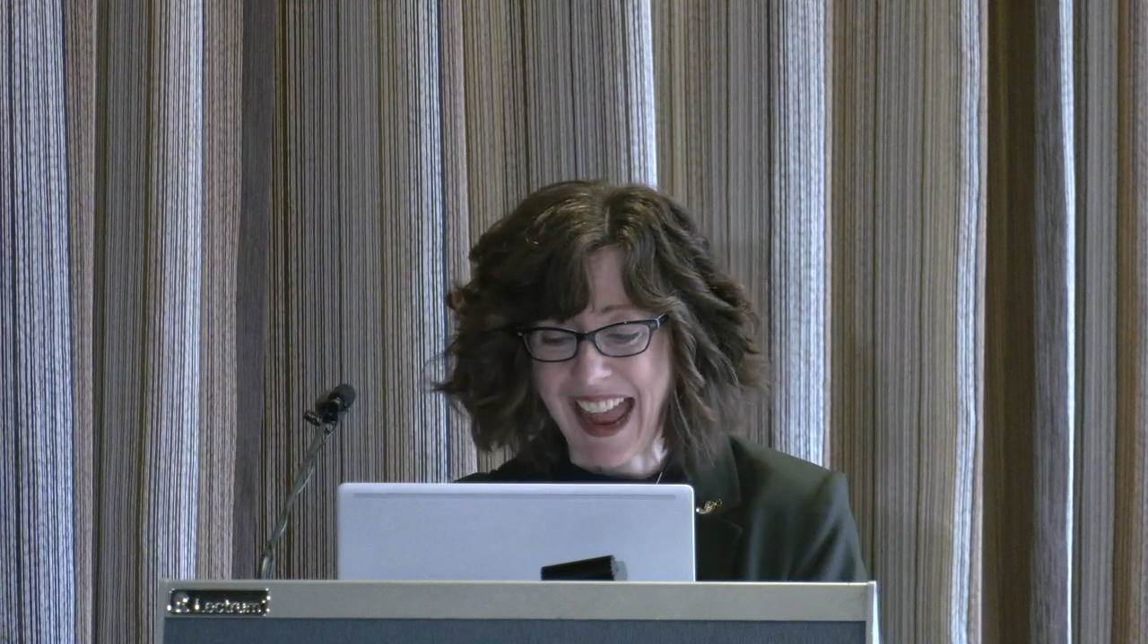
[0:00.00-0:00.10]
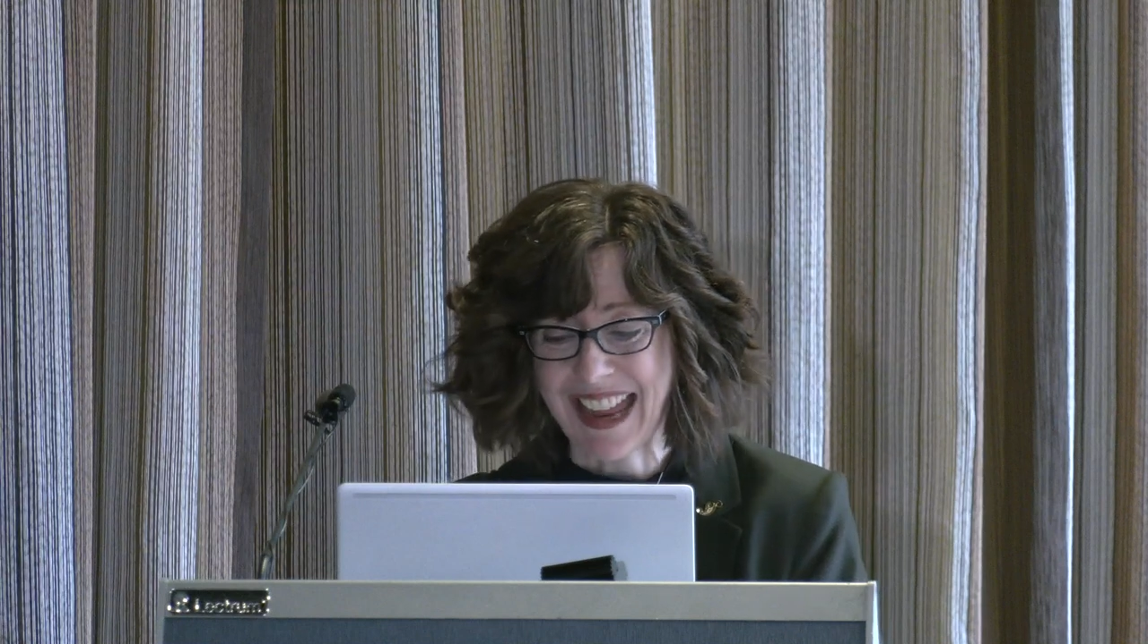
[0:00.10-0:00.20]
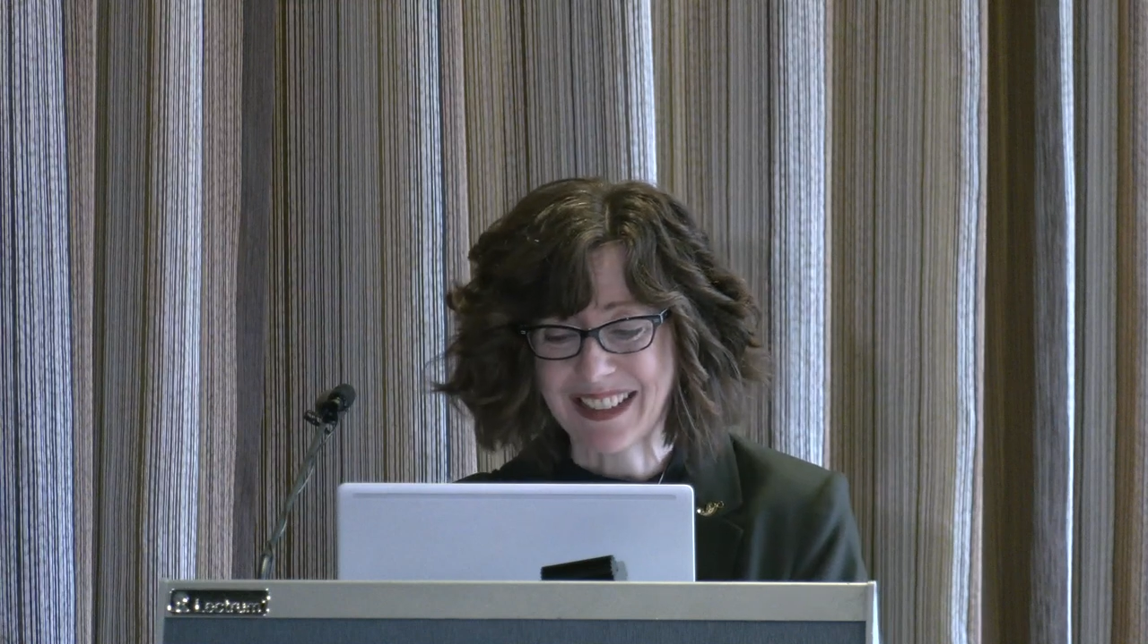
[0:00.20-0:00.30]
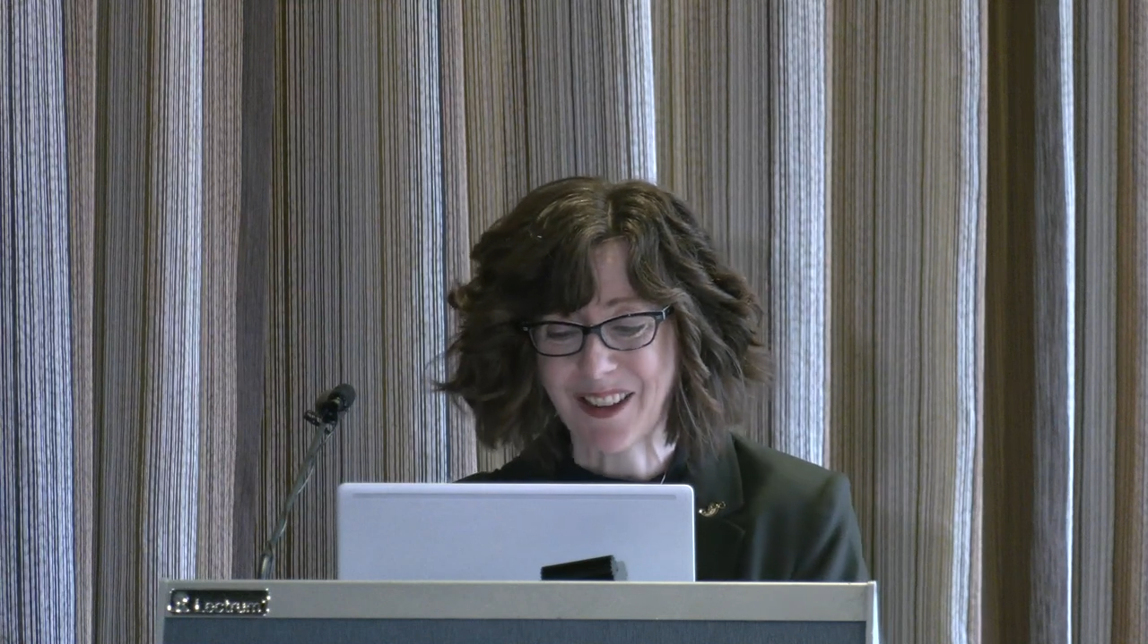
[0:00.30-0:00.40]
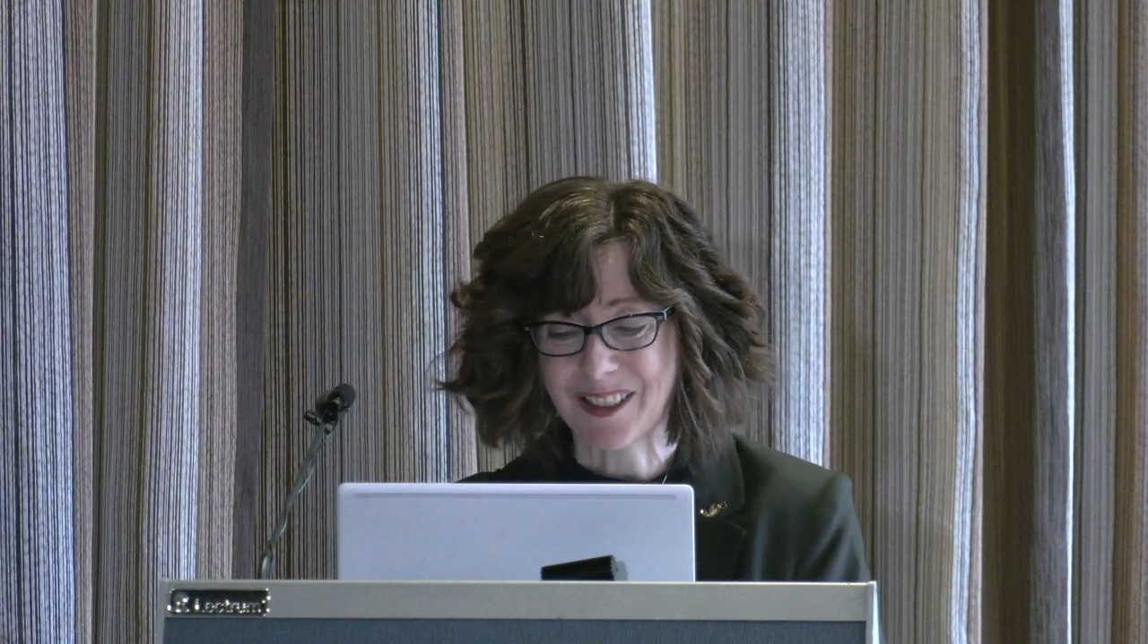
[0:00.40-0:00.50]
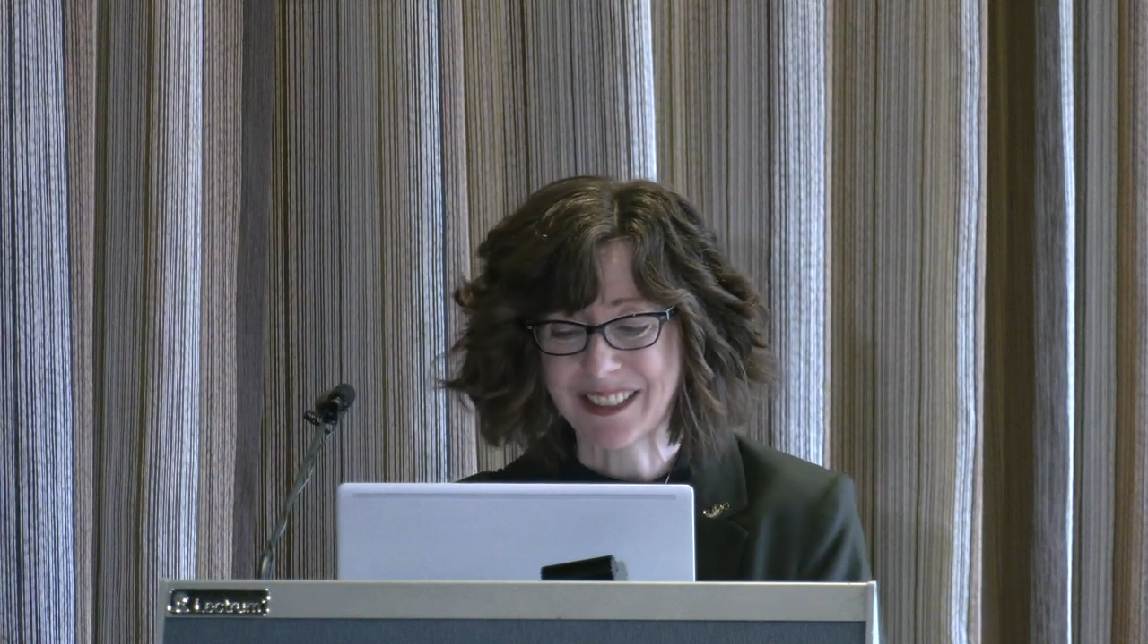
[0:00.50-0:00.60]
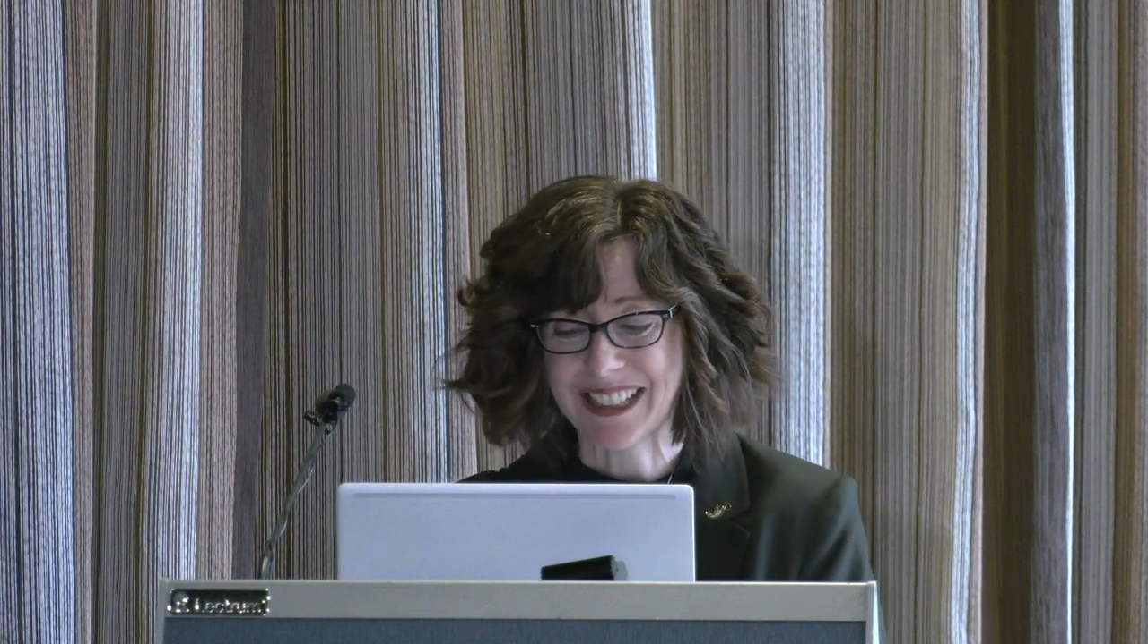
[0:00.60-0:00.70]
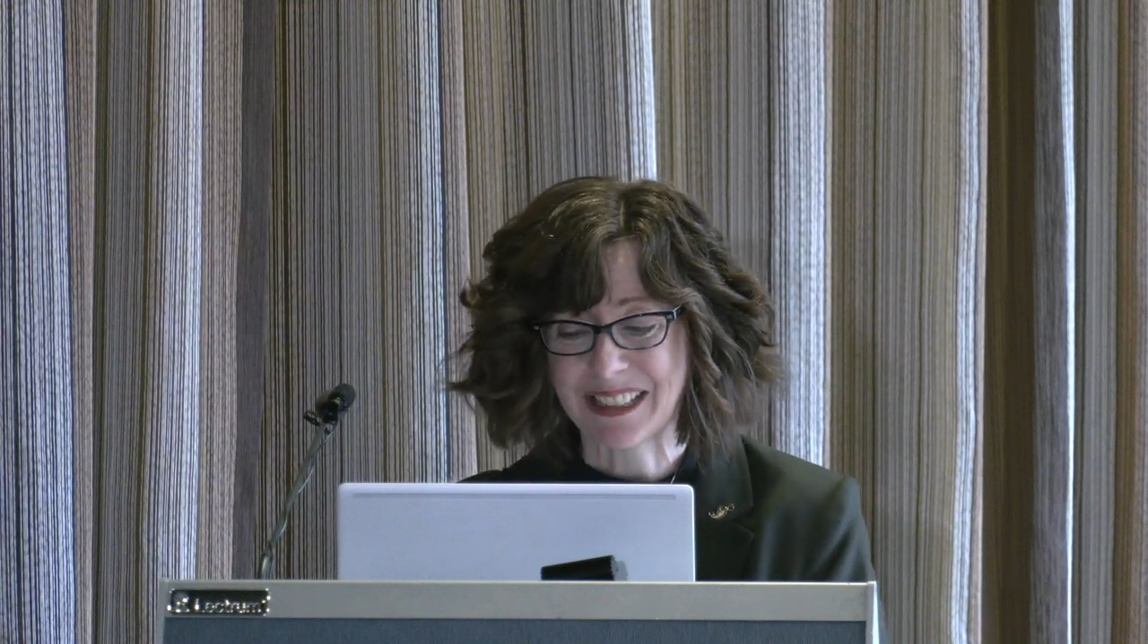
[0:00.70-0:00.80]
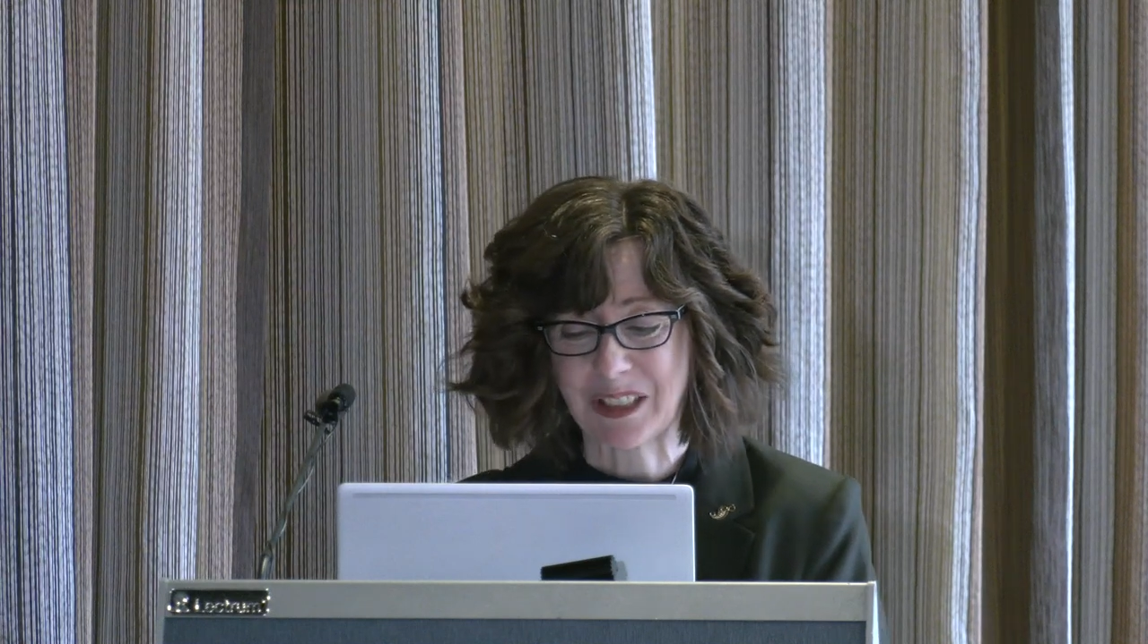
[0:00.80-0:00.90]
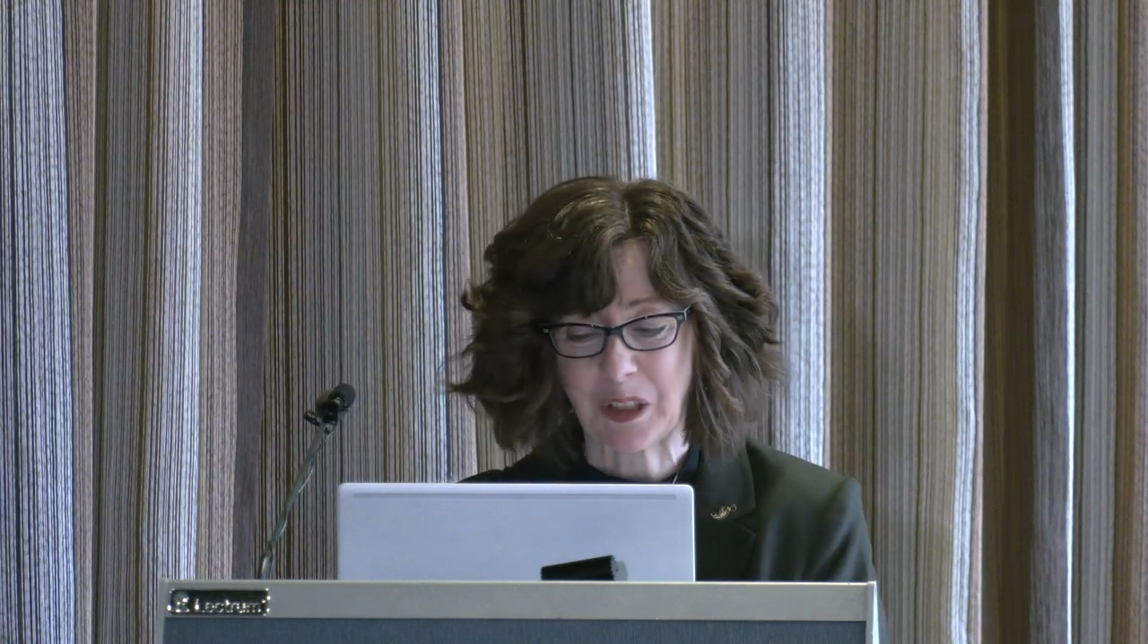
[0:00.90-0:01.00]
and
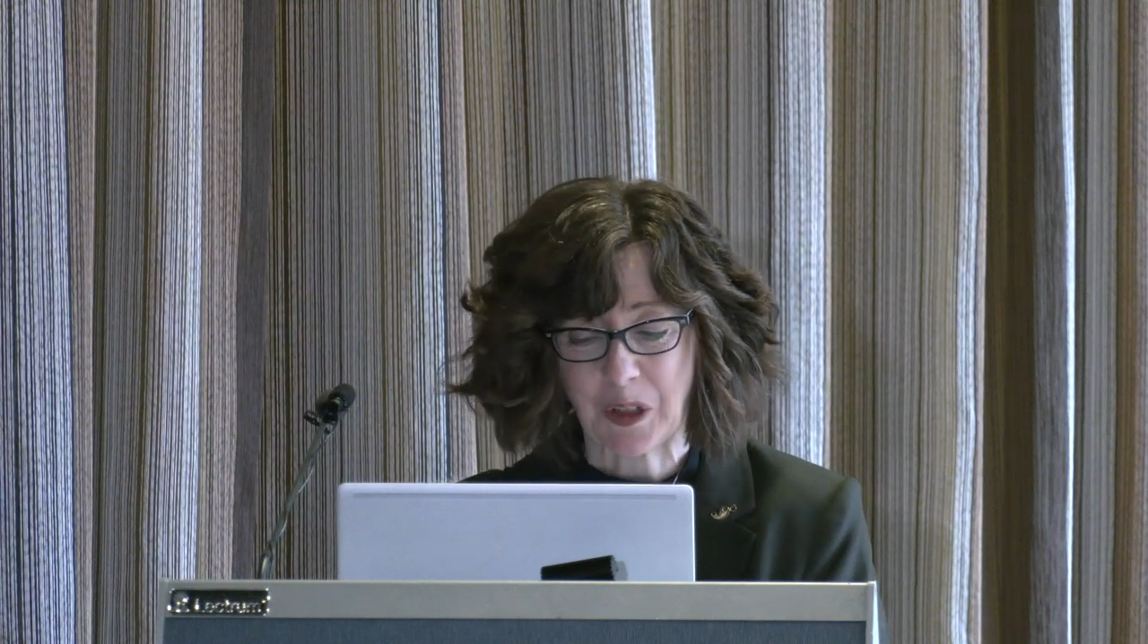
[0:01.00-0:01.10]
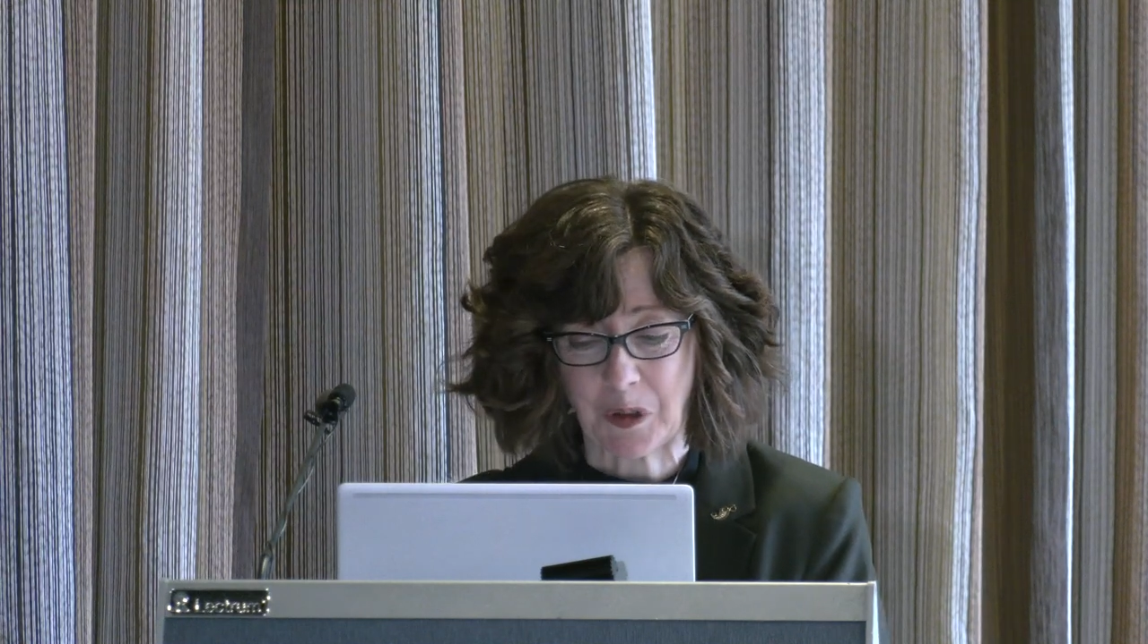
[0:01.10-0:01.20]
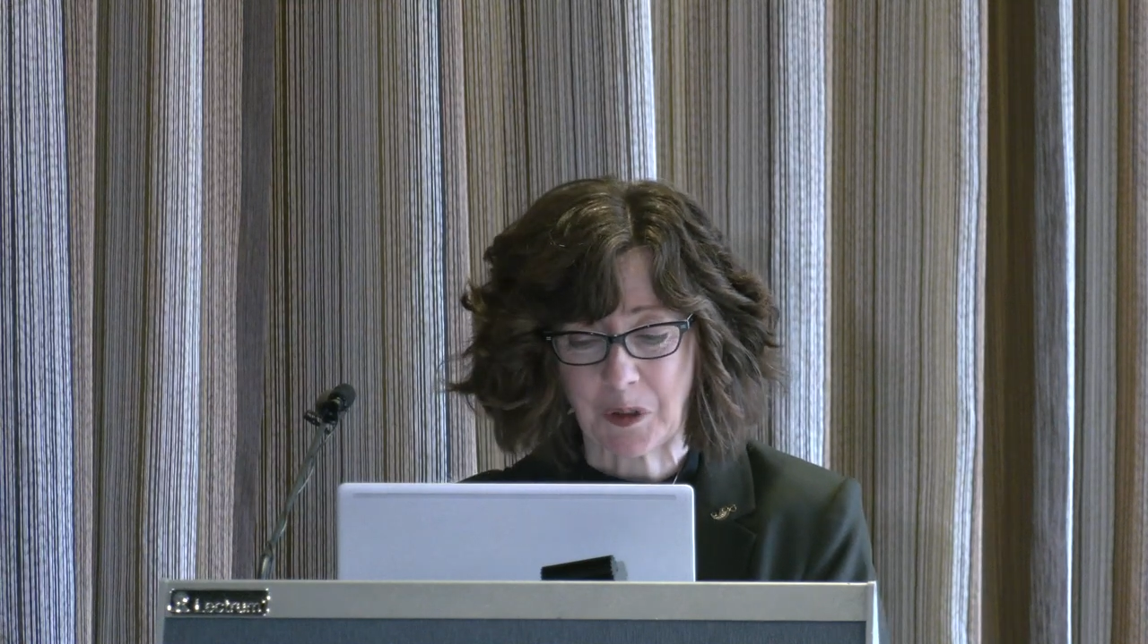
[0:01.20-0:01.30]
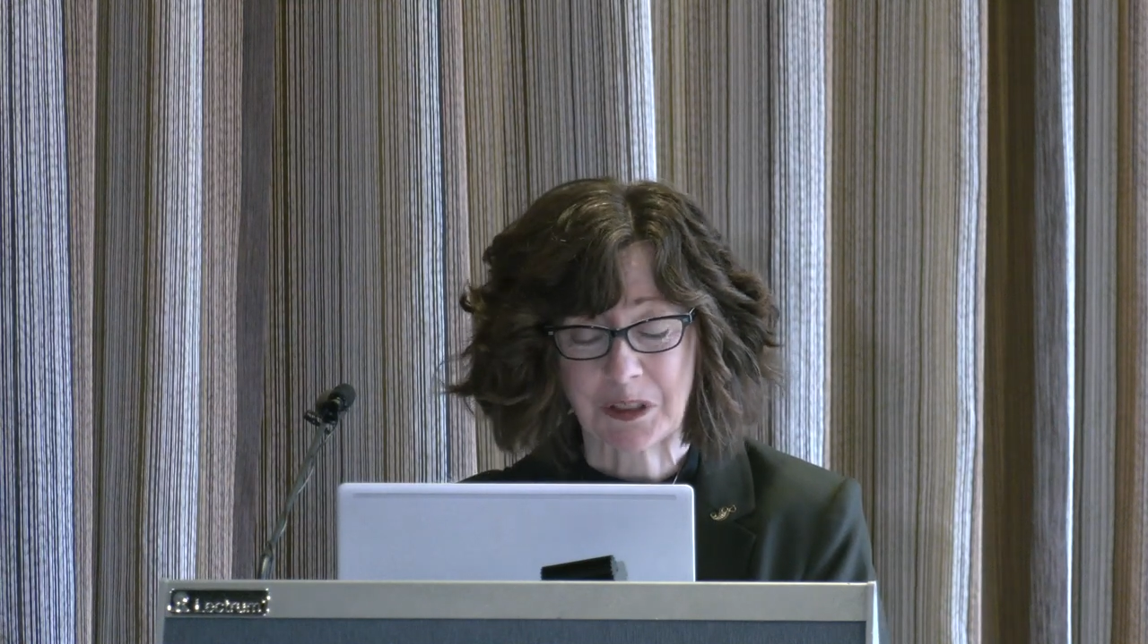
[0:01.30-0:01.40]
Oscar too.